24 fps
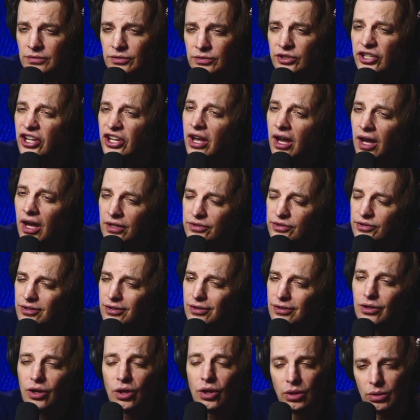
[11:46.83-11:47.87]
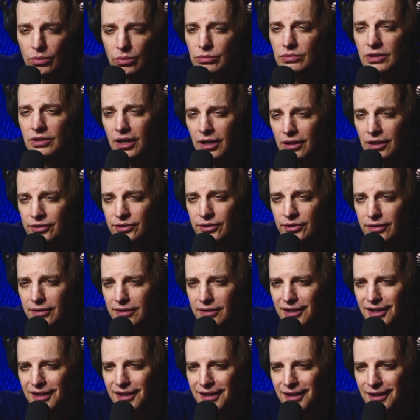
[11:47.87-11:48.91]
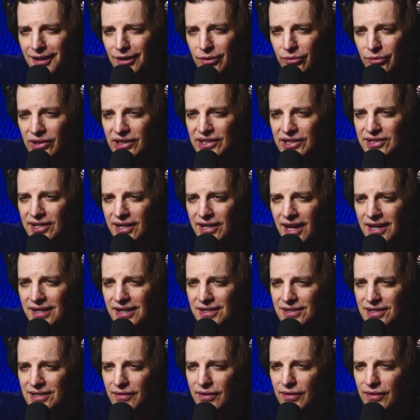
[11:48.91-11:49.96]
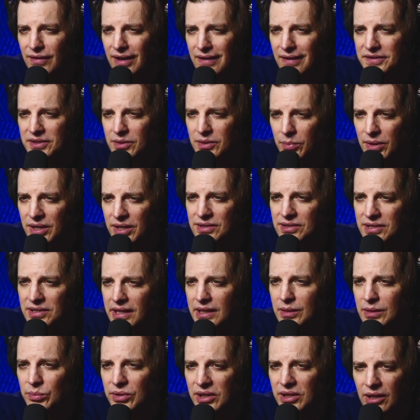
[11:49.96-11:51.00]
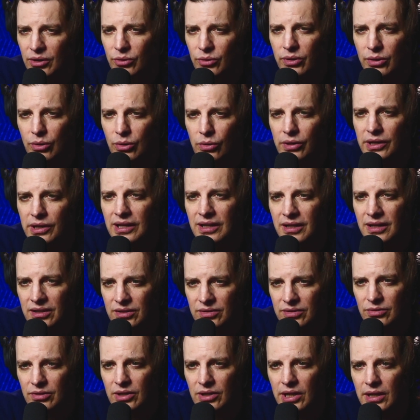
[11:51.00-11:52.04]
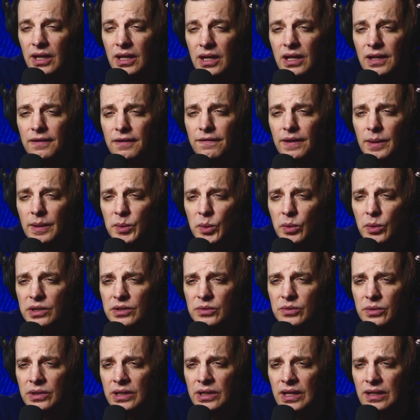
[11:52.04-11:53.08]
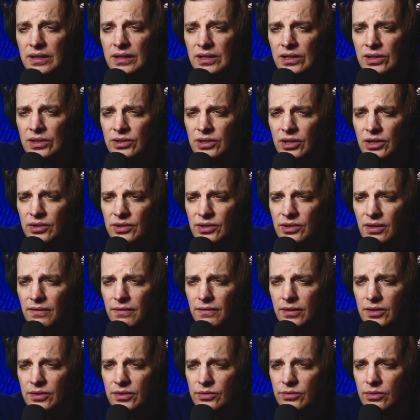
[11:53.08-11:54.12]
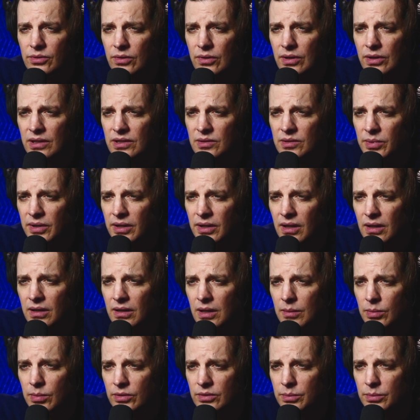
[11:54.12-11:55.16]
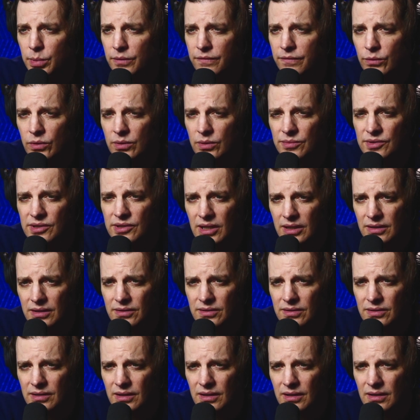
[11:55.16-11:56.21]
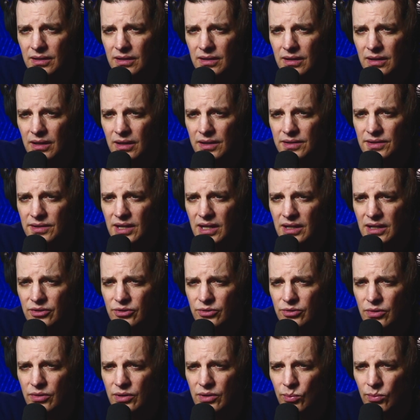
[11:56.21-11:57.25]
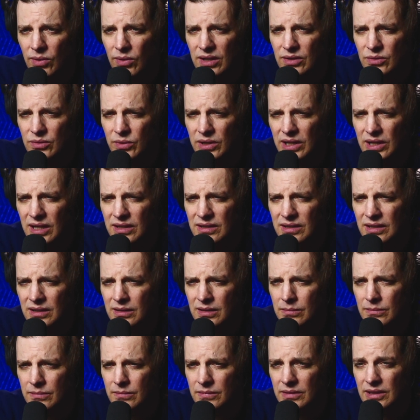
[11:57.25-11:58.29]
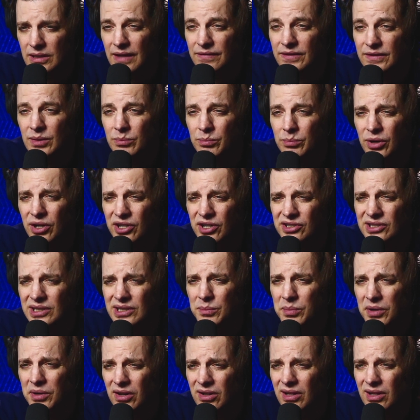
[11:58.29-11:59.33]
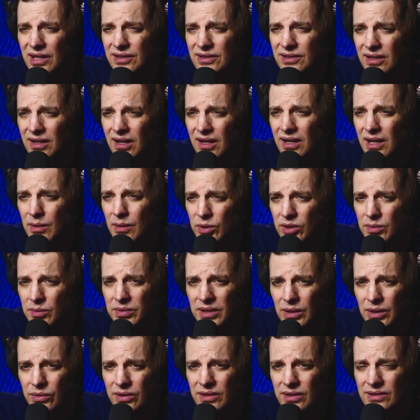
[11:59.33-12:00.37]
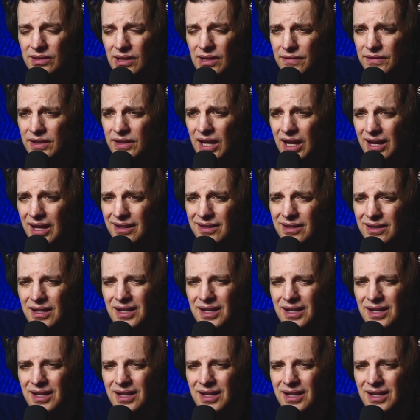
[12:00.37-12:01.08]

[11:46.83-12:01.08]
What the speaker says: Concert, released in 1975, is the best-selling piano recording in history. In February 2018, Jarrett suffered a stroke and has been unable to perform since. A second stroke in May 2018 left him partially paralyzed and unable to play with his left hand.